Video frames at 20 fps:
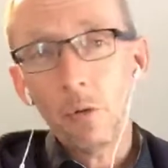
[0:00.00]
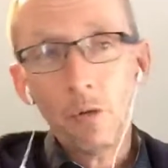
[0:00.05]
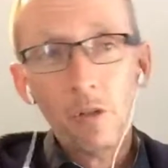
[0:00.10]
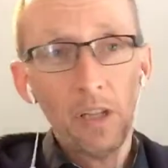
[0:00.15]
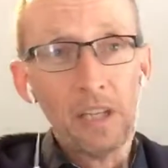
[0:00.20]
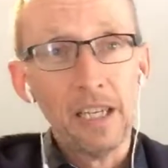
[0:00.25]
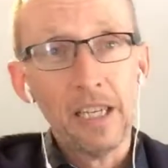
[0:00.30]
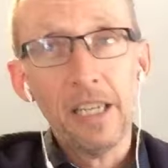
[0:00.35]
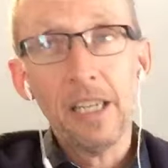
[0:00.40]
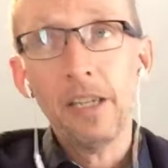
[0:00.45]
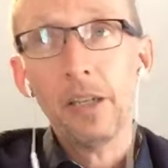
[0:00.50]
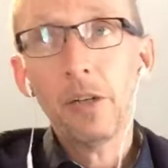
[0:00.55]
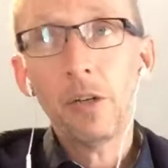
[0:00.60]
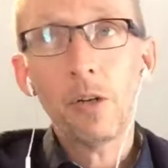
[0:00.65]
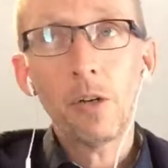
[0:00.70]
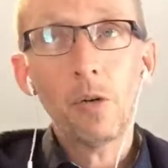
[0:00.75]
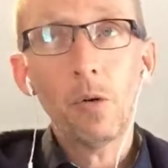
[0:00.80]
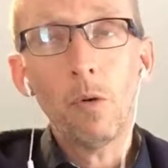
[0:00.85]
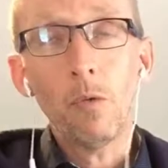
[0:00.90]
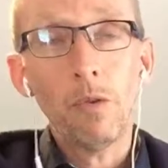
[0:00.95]
click
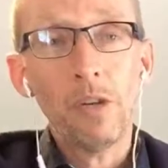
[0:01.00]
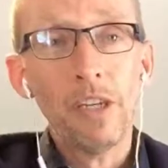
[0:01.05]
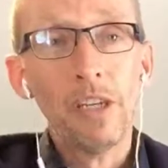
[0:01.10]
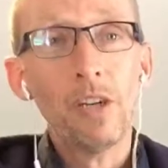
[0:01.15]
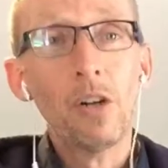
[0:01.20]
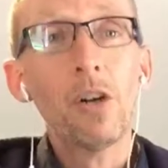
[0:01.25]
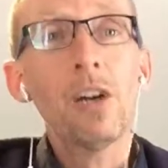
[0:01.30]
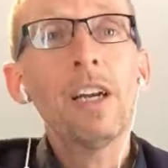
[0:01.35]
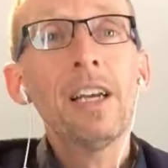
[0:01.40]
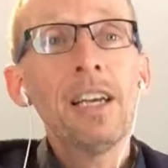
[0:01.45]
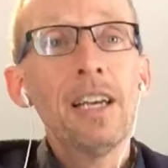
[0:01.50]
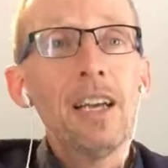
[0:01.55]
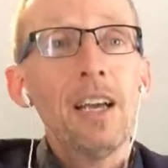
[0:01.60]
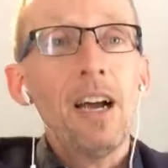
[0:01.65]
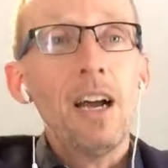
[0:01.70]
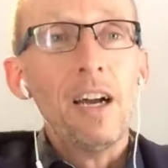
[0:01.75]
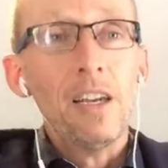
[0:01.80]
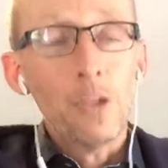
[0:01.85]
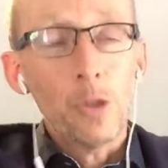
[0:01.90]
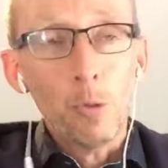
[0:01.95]
here, go over here.
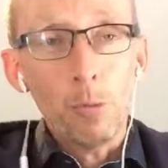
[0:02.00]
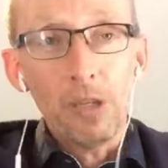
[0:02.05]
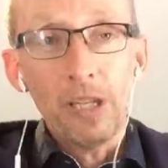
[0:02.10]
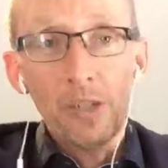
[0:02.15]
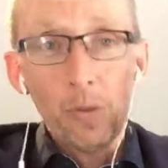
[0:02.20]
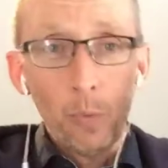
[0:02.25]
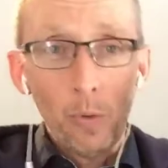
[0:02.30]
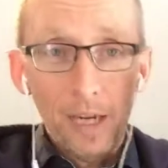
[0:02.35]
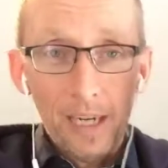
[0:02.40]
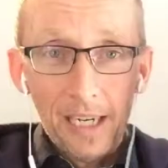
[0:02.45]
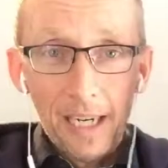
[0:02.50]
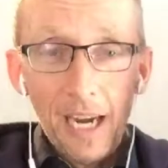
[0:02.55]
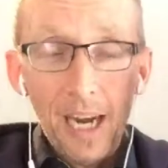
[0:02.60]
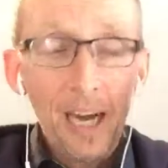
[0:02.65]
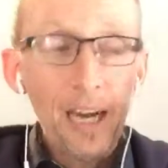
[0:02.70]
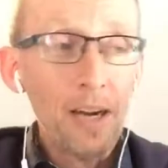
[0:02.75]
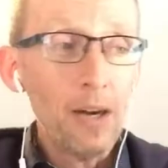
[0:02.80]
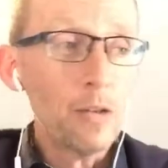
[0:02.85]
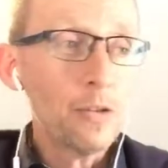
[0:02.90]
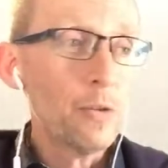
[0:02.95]
You'll begin to rank
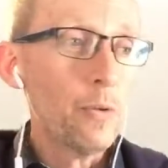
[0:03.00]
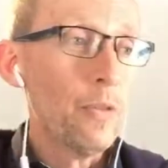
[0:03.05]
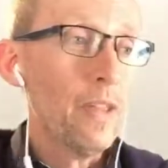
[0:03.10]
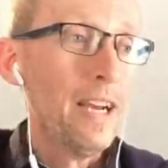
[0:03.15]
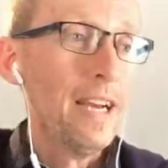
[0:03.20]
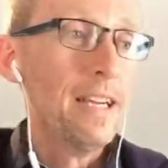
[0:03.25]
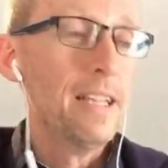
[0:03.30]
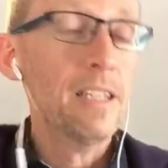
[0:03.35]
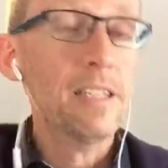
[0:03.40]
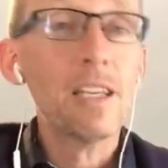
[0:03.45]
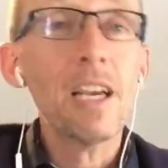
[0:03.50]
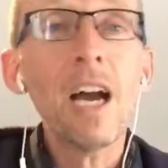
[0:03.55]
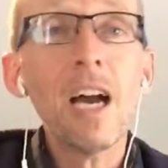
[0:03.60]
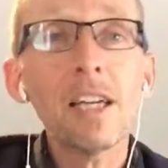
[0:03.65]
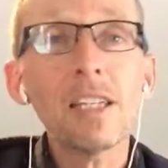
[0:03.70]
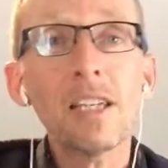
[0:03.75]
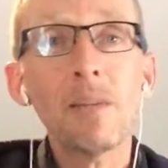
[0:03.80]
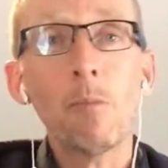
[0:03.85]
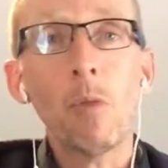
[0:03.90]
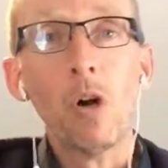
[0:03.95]
higher. So that is
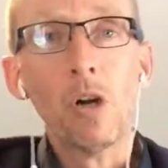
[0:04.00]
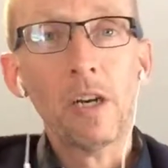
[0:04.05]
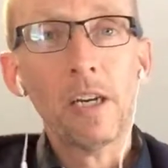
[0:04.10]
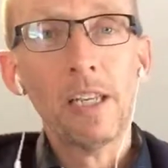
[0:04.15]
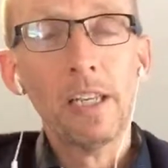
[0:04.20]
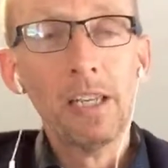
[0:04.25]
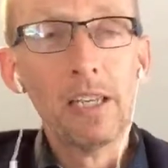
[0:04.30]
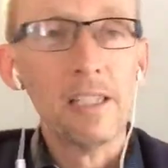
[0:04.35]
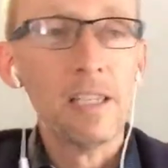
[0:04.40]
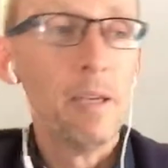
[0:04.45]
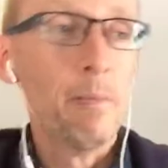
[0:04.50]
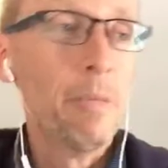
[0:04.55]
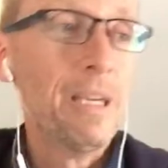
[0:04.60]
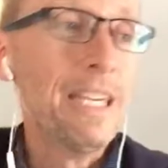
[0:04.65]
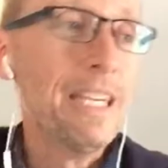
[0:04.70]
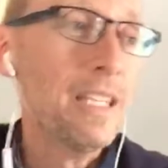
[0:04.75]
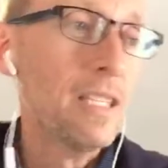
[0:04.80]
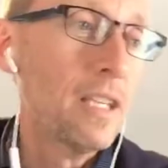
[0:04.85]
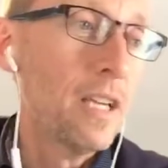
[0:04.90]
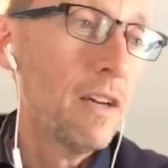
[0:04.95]
content marketing is a
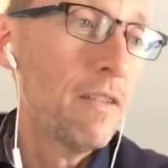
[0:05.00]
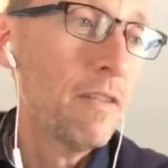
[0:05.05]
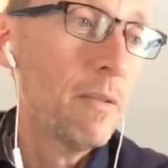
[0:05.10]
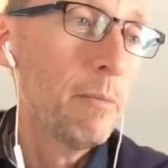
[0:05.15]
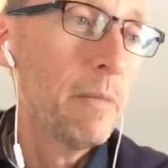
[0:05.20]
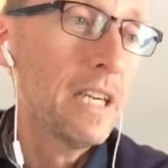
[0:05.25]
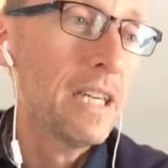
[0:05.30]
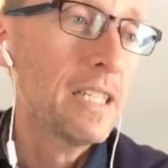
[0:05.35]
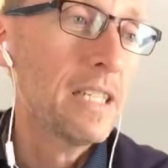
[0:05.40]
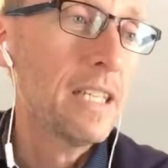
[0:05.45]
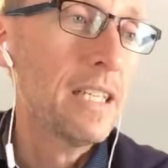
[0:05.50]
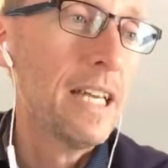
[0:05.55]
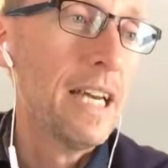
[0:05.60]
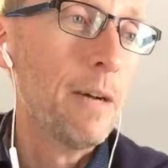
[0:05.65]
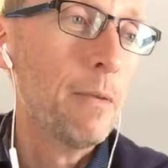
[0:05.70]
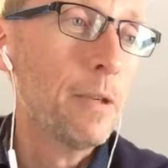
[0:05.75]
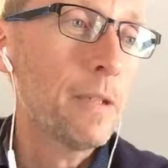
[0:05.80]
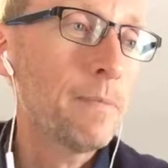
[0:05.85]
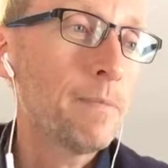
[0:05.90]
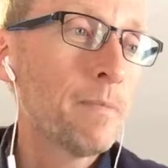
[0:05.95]
piece of the mix in
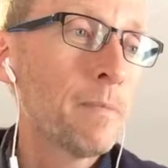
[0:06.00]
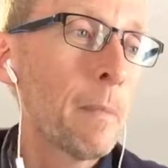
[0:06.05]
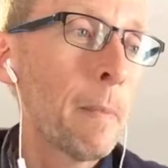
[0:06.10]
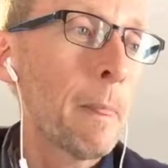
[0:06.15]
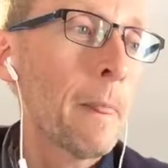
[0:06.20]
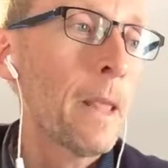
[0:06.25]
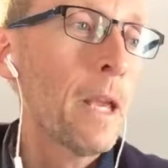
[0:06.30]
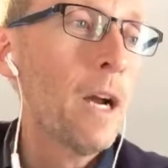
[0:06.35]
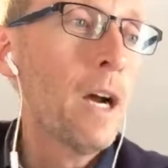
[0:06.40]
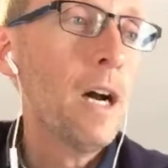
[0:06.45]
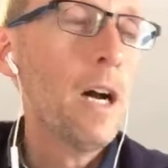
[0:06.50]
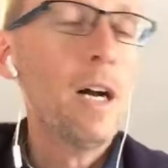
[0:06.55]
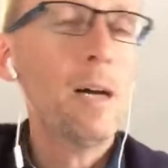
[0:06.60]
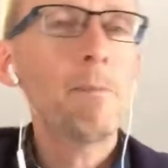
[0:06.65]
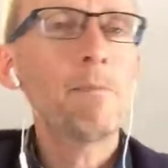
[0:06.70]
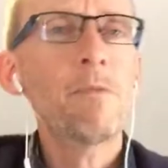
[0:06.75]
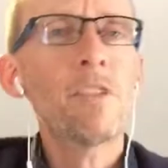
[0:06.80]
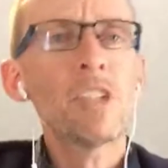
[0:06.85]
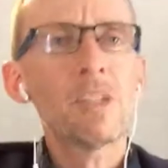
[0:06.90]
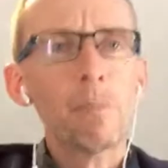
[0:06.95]
that one.
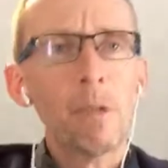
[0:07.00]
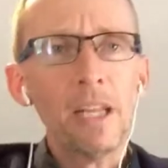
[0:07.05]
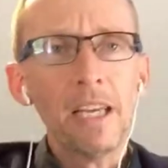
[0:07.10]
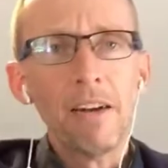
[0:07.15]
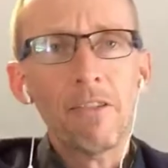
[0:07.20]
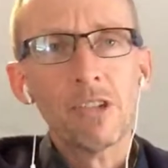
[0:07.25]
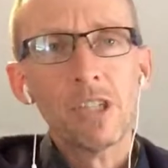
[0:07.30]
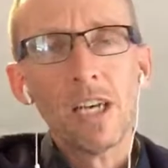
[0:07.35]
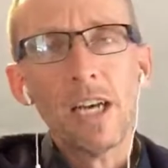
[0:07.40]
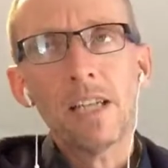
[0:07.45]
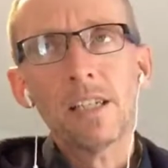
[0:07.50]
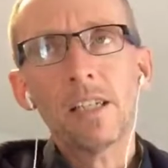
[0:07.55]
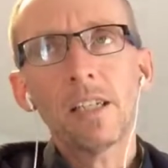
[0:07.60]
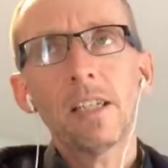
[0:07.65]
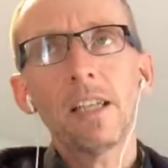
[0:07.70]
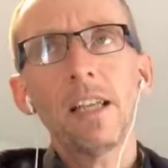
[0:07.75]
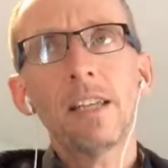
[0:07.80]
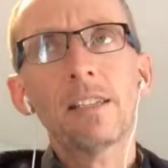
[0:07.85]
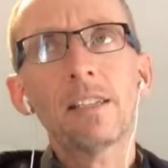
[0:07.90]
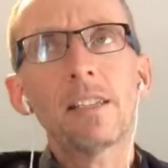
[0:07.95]
Display advertising.
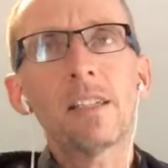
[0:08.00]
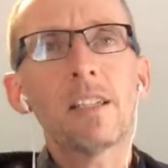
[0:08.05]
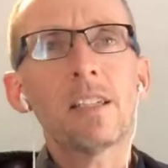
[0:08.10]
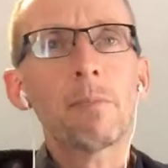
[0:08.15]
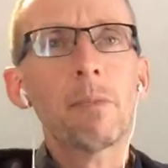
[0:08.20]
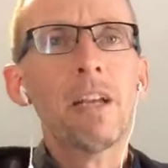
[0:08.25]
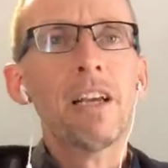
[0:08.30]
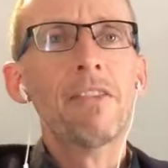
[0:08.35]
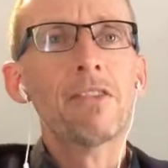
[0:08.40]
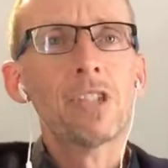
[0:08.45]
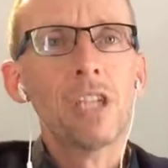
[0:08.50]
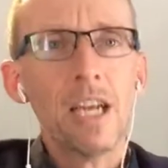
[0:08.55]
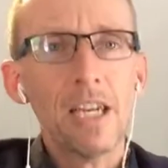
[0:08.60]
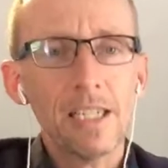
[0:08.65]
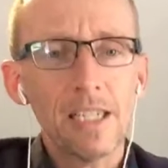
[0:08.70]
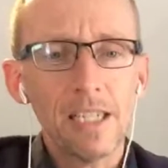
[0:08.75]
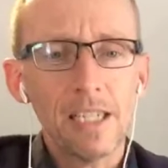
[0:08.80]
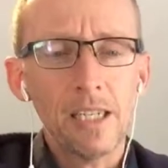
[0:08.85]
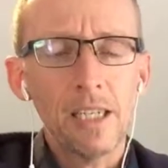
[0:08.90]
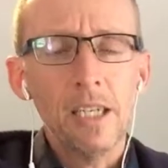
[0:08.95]
Display
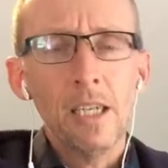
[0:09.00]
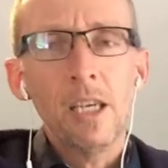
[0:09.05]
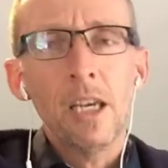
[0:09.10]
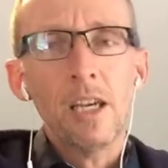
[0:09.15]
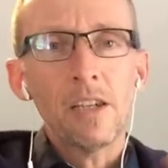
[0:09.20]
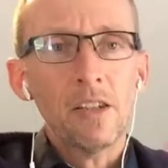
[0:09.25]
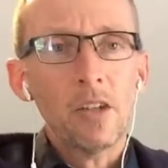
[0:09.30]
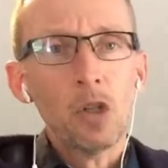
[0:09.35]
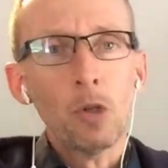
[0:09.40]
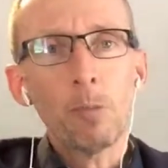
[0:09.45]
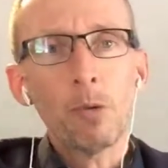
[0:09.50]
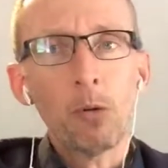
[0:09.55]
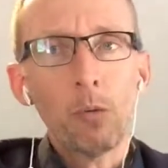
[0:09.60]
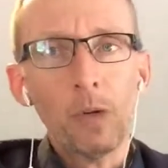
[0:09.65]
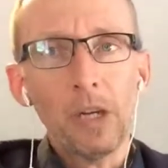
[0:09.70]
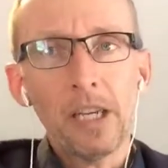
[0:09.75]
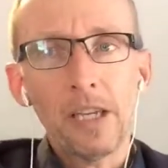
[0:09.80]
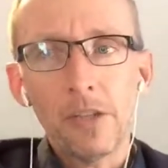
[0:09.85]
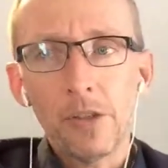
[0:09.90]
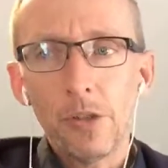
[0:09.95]
advertising is a little bit
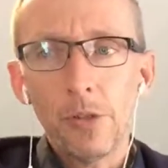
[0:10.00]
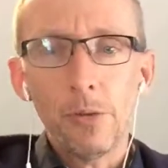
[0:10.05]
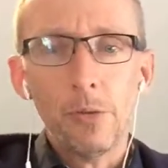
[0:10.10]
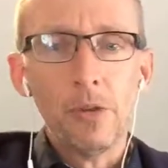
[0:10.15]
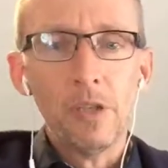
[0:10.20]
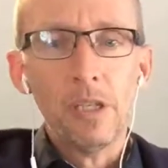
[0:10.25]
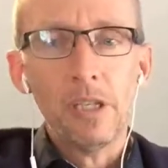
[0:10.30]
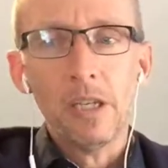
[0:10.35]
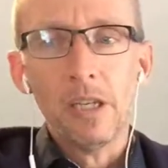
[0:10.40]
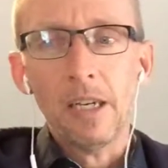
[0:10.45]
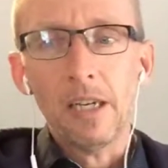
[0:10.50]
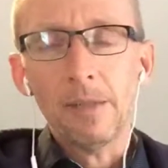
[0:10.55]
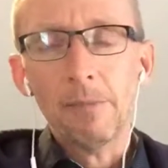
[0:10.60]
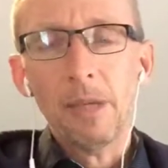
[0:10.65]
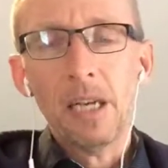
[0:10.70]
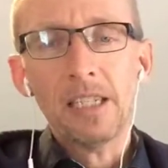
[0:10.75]
related to the